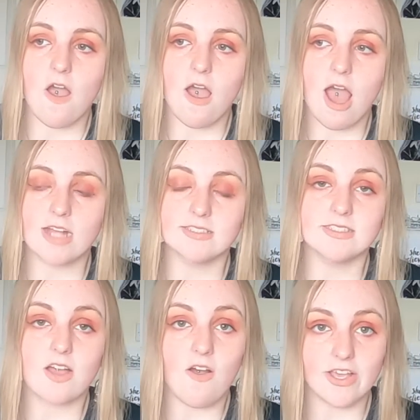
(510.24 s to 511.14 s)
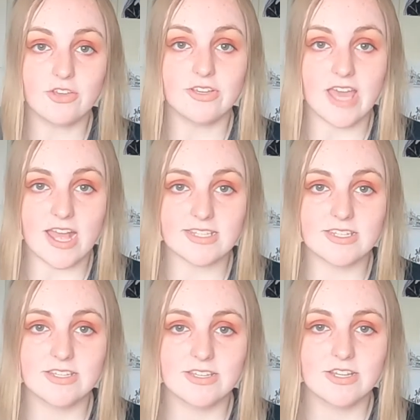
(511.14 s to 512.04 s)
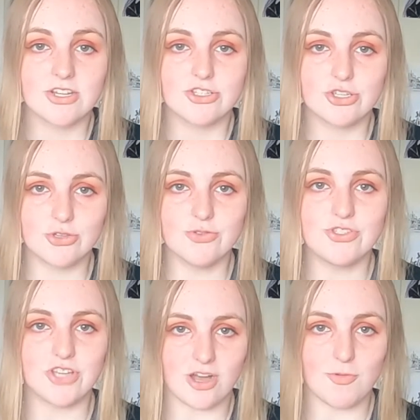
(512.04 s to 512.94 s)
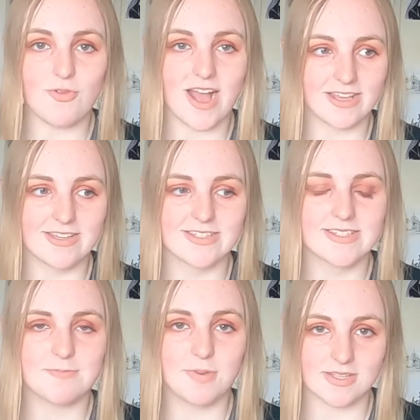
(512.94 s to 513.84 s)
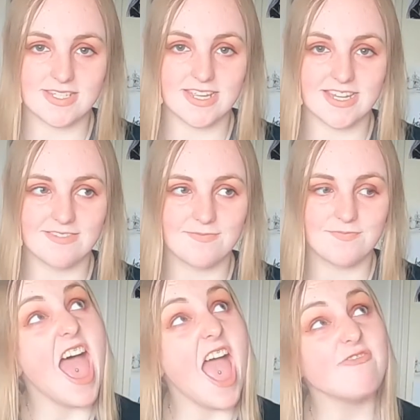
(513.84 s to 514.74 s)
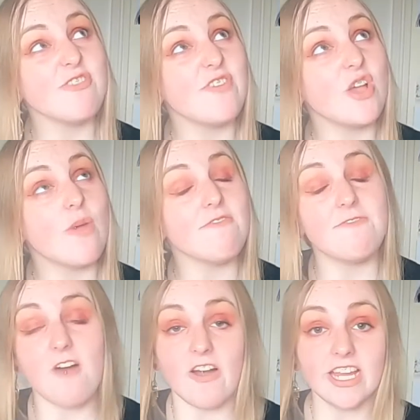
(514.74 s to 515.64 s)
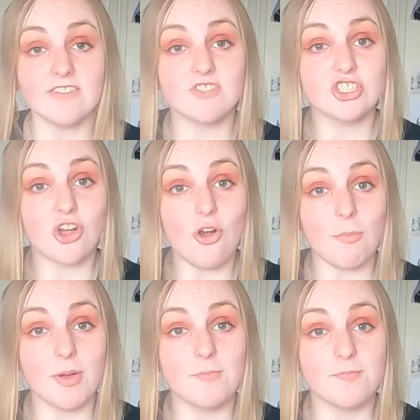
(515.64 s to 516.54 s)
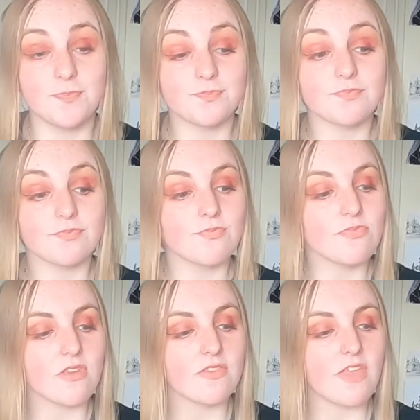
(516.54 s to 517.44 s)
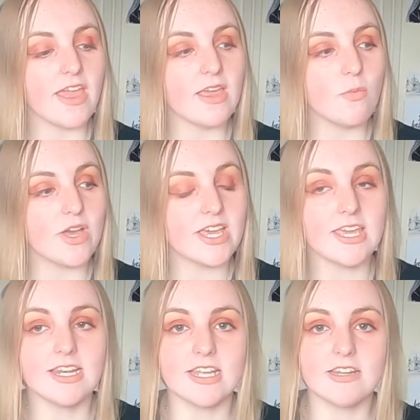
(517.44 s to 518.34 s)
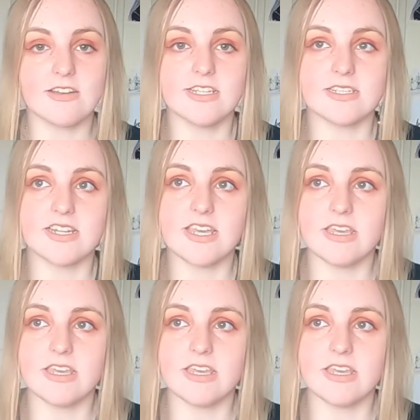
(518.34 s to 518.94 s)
and I could get 2 dermal anchors put in. Everything went fine in the shop. They were healing nicely.